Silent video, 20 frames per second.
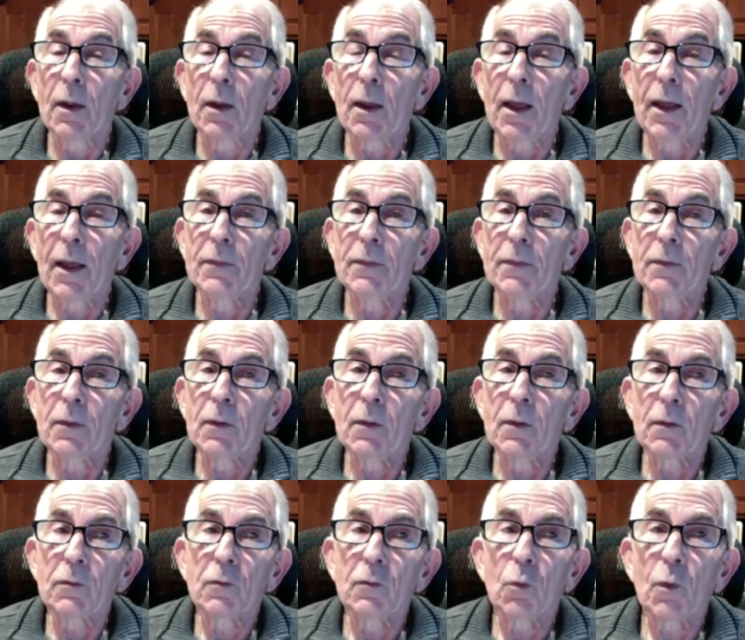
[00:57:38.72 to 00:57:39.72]
And
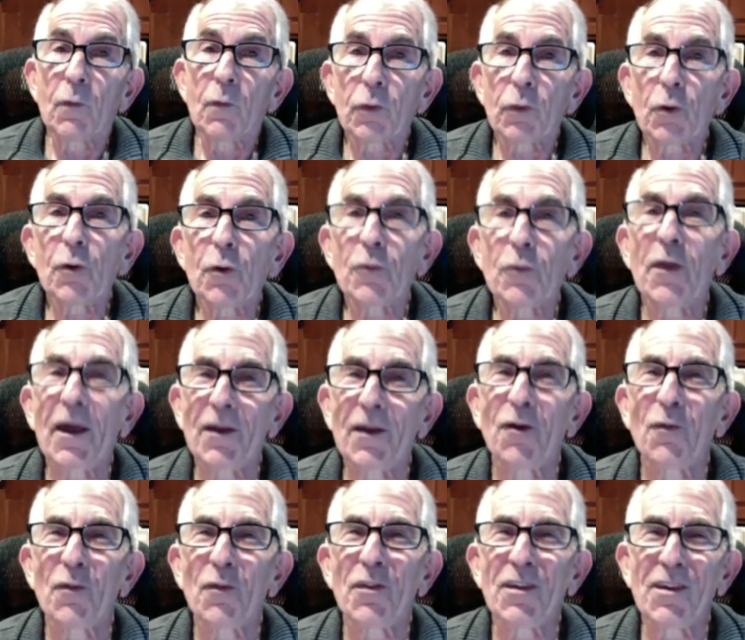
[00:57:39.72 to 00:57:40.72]
we've learned that
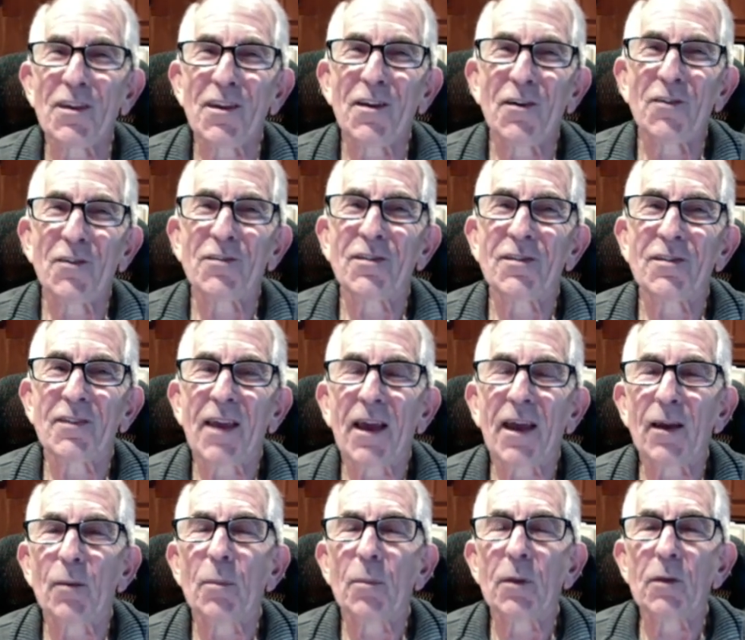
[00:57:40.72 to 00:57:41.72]
over the years as to
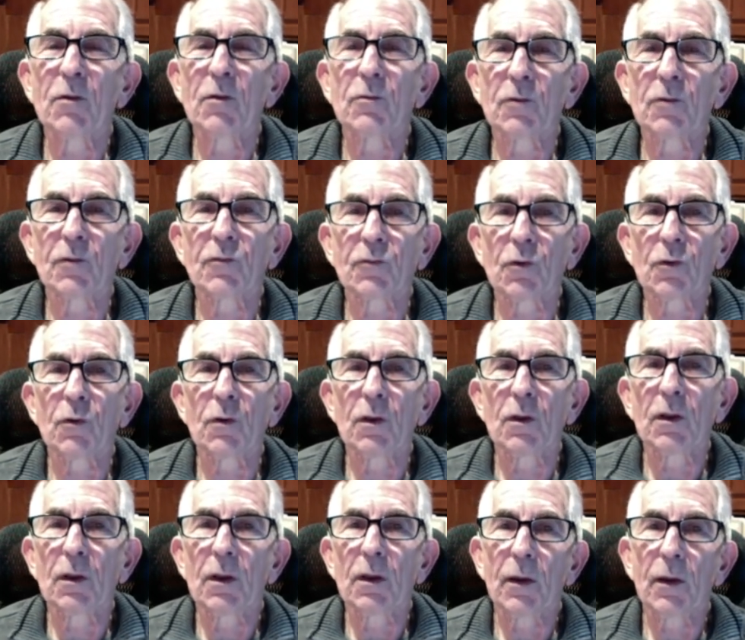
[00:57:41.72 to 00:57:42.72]
how to be
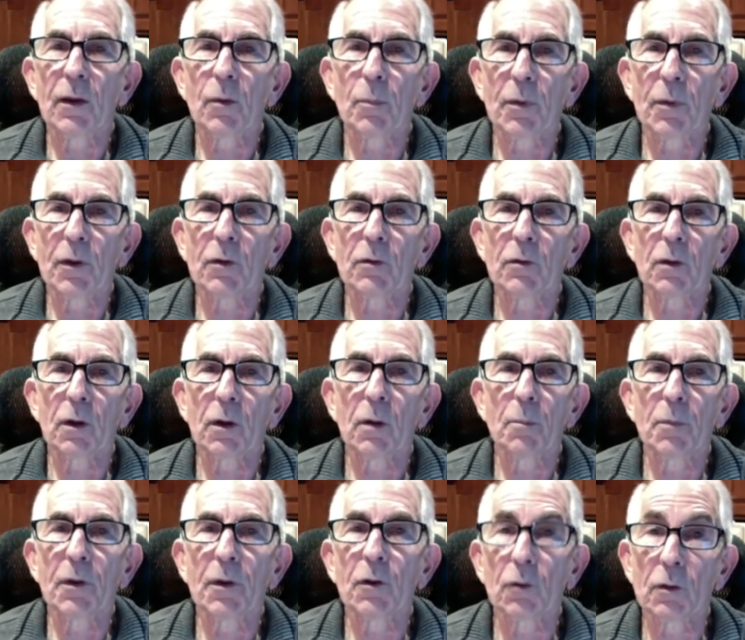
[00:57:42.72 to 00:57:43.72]
discerning and how to pick
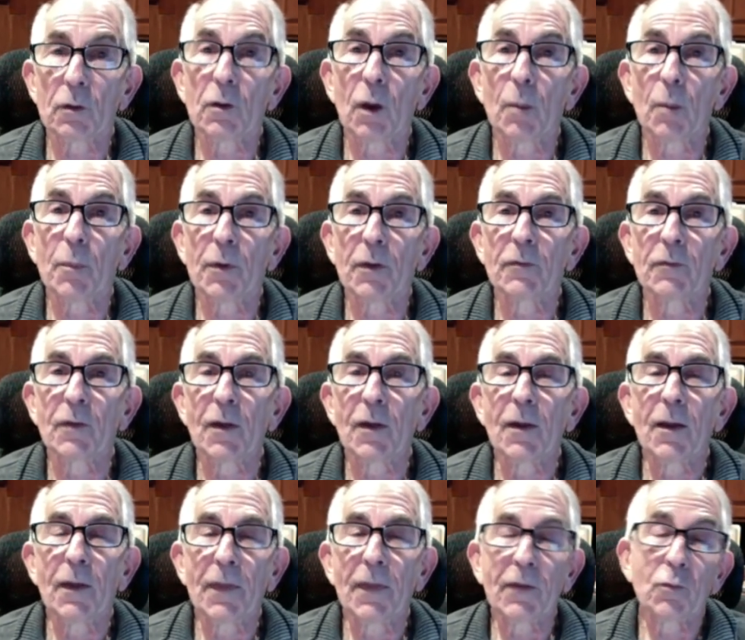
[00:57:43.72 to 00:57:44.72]
good companies.
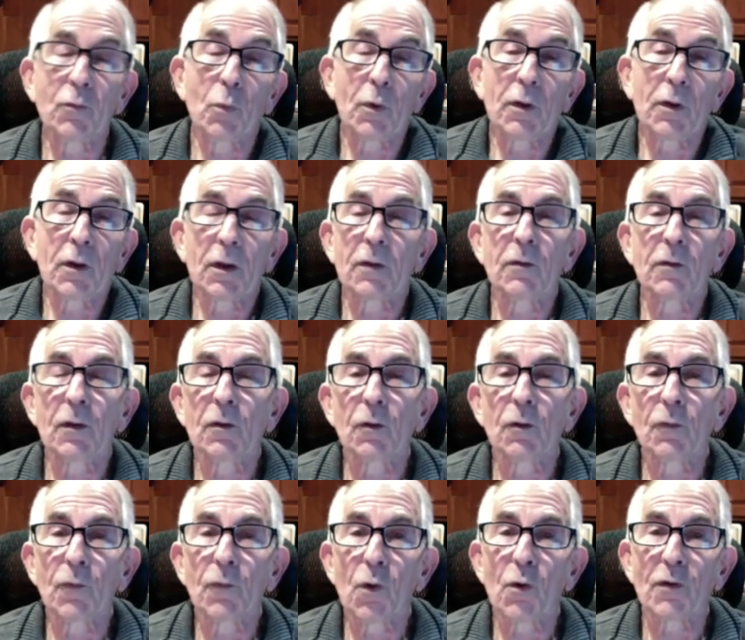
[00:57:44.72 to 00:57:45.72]
And that's what we're going to continue
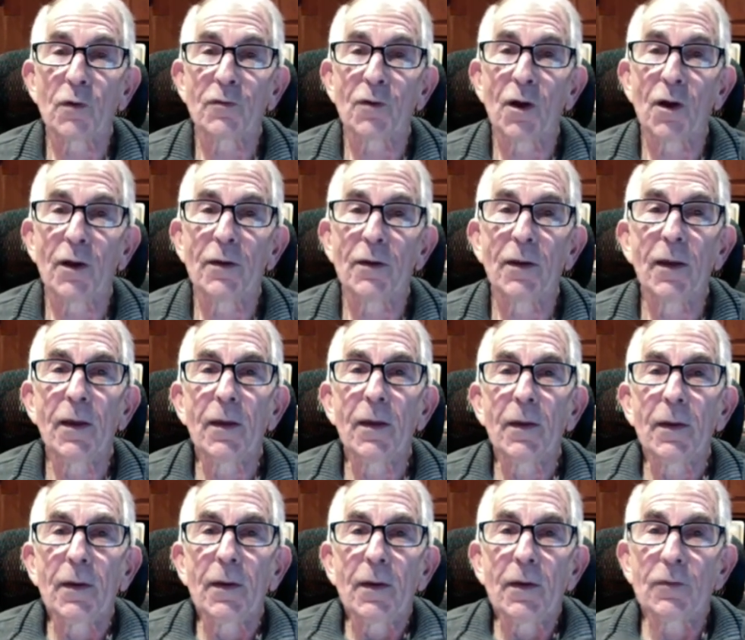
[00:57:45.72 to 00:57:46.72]
to focus on,
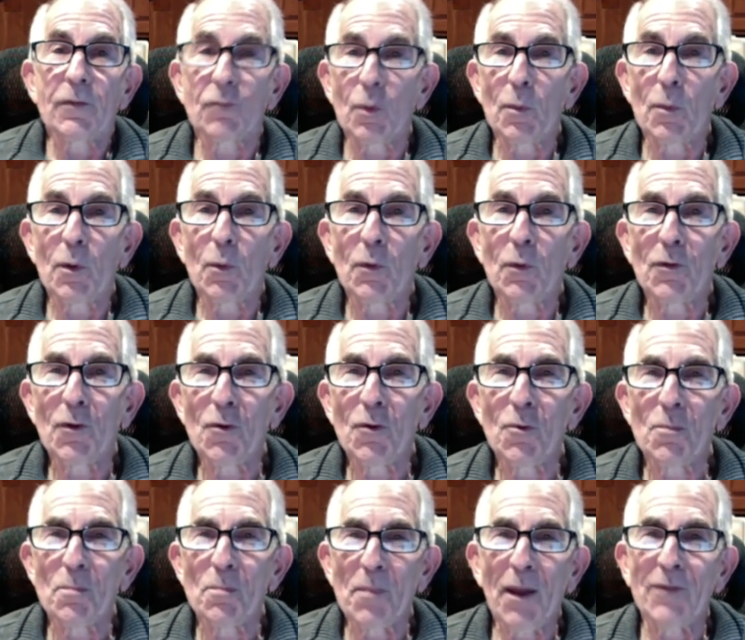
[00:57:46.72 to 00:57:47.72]
assuming we
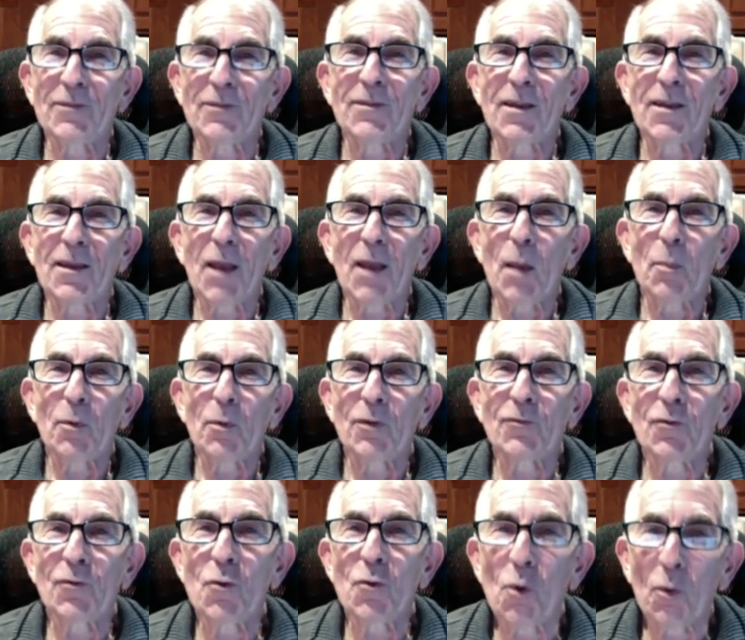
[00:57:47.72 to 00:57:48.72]
do Mountain State Capital
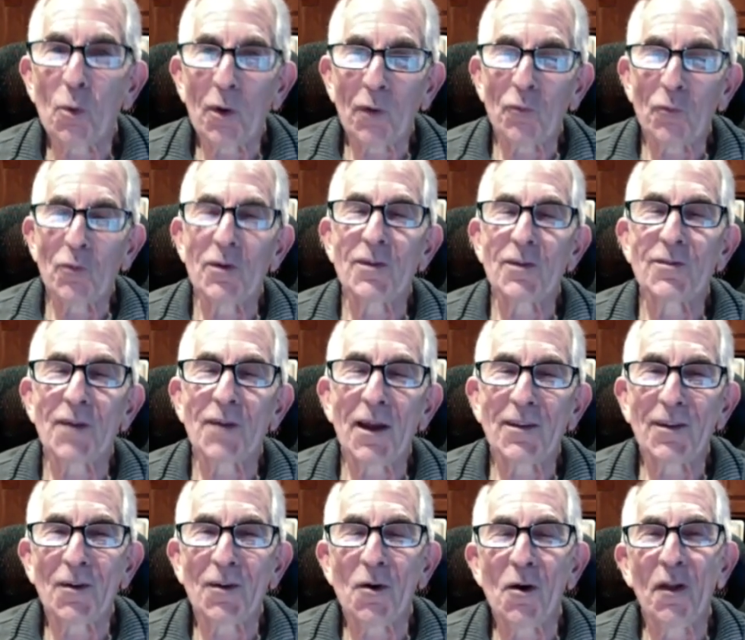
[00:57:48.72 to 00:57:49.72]
2 or whatever we decide
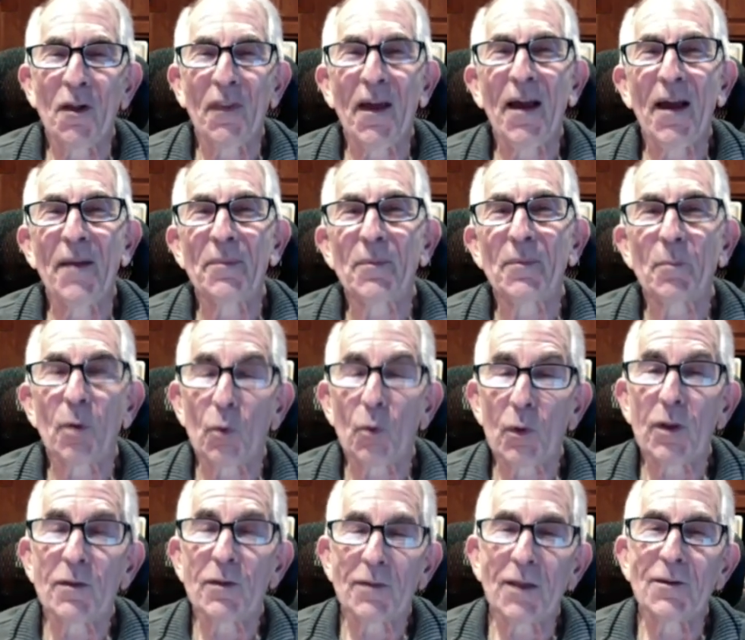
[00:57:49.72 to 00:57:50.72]
to call that. But
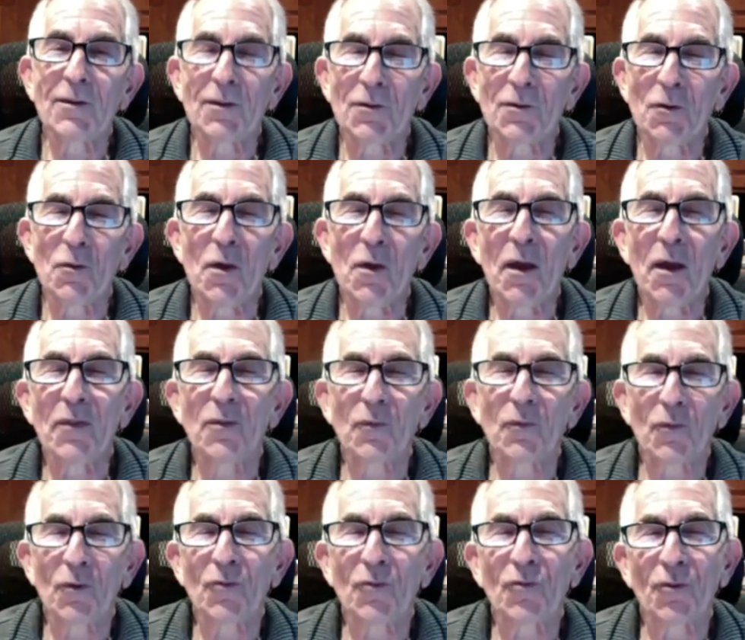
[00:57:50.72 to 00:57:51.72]
we intend to do that in the
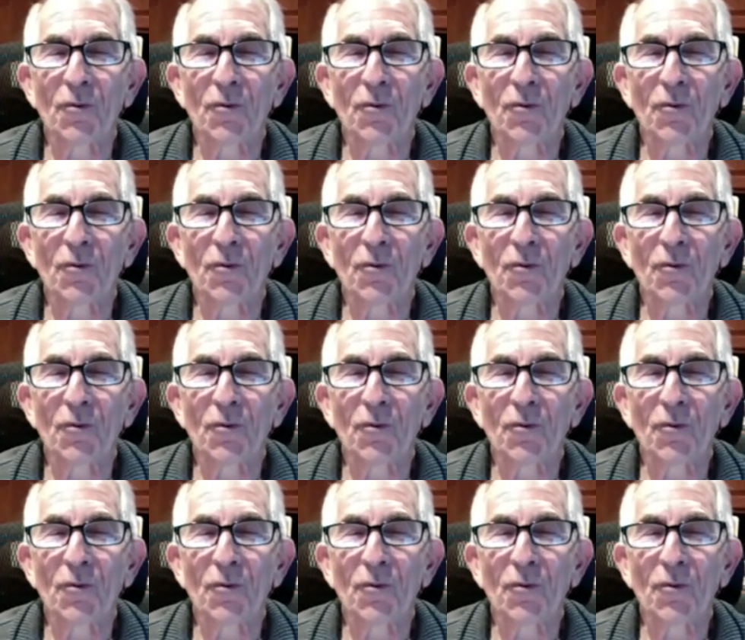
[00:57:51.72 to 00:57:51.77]
future.